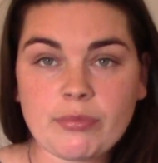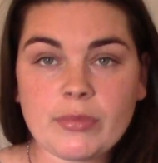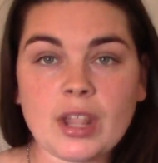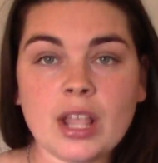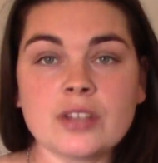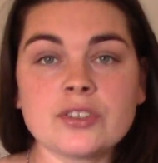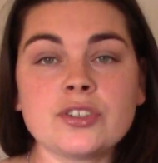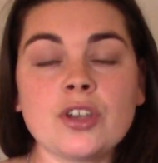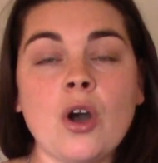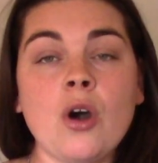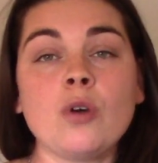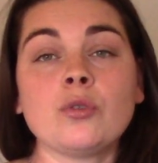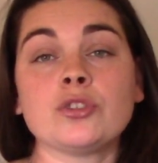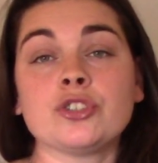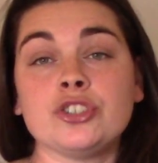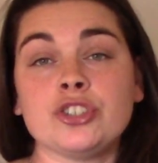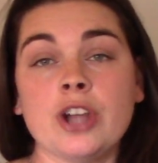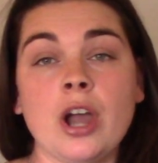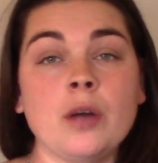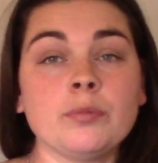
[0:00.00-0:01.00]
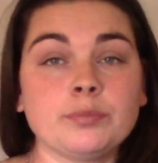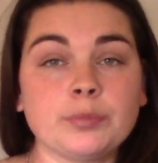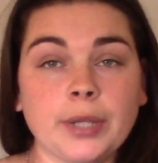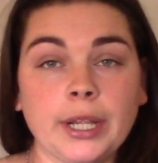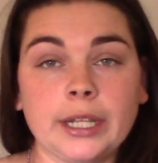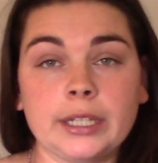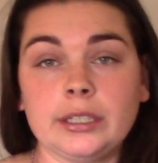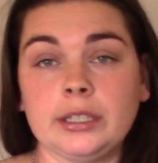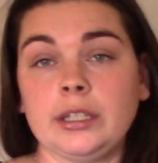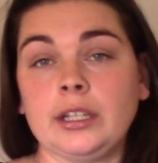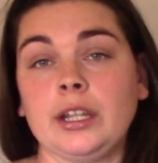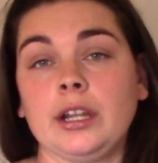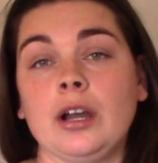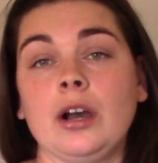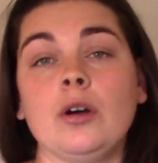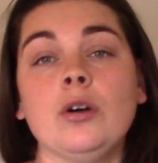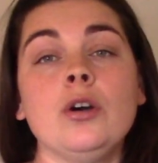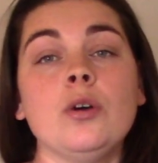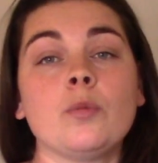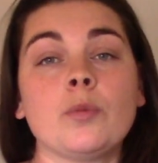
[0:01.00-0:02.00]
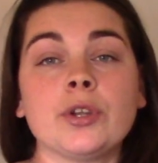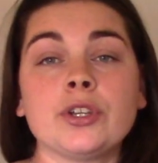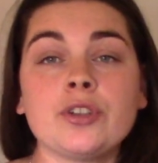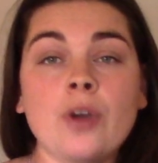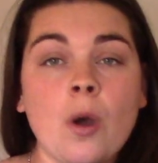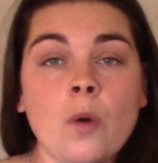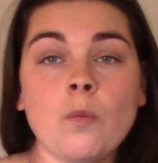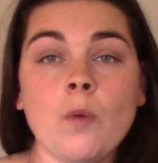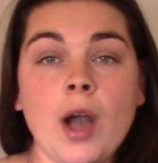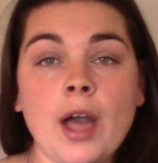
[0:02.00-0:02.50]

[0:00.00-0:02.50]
So jumping, we don't